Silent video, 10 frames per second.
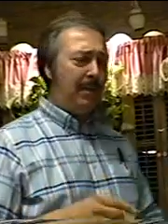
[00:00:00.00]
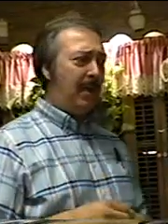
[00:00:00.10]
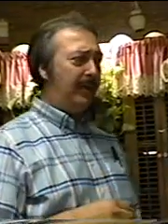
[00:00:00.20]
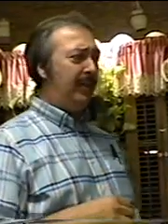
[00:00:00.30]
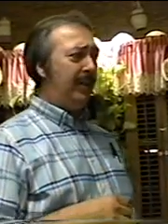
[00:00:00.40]
in the
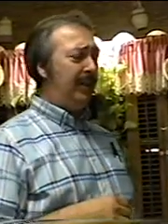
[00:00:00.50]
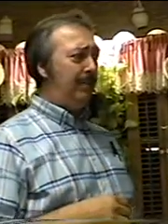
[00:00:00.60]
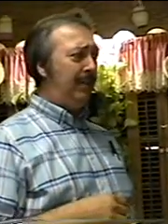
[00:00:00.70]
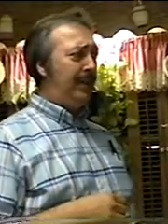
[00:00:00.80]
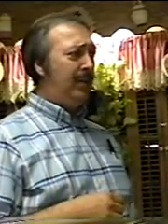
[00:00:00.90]
politic in
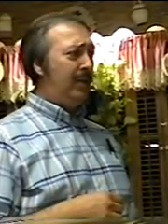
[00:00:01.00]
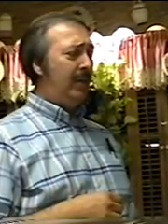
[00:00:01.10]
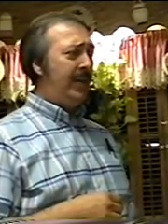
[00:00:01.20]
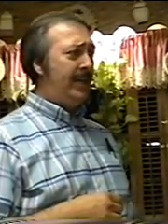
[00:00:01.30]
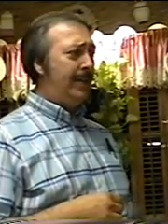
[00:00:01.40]
the
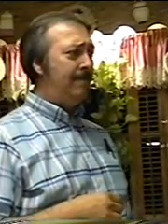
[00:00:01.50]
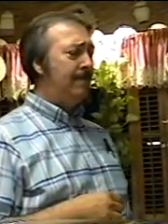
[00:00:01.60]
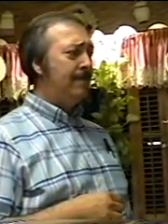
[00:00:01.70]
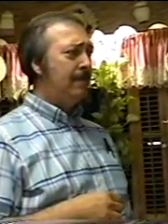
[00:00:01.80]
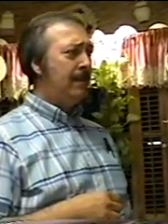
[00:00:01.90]
political arena.
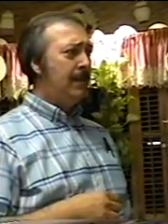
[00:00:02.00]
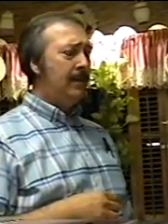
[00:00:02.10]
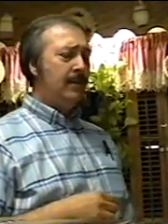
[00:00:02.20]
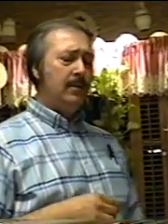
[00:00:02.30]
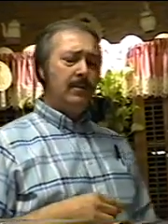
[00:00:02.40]

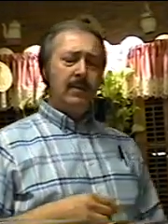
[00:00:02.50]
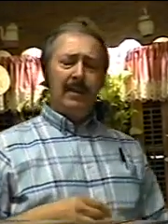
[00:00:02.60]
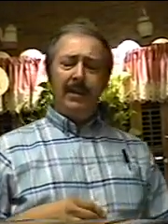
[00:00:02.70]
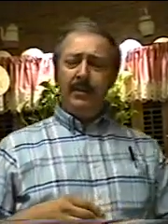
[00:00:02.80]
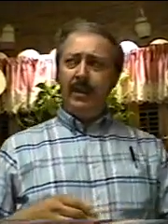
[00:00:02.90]

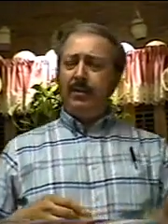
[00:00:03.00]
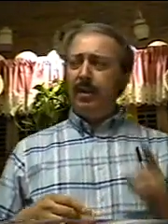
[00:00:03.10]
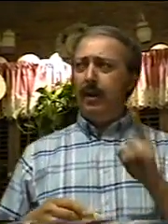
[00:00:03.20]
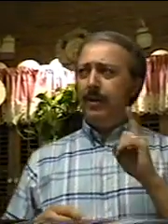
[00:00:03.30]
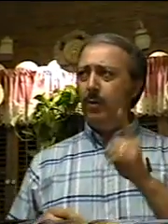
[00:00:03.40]
I mean, they
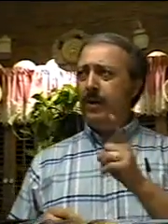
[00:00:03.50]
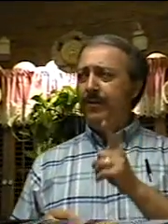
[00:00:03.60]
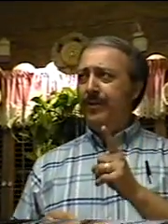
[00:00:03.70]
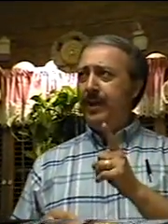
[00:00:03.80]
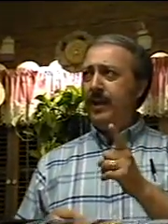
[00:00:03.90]
tell you
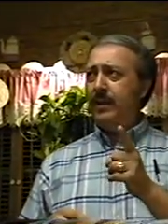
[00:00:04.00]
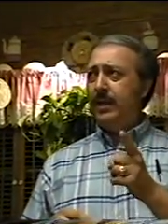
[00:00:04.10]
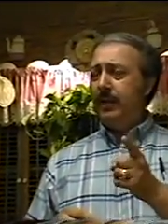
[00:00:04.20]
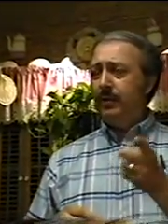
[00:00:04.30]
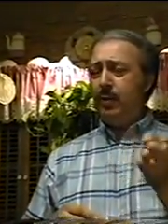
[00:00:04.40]
one thing
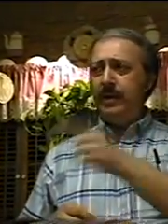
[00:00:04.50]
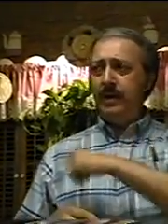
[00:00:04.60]
and they do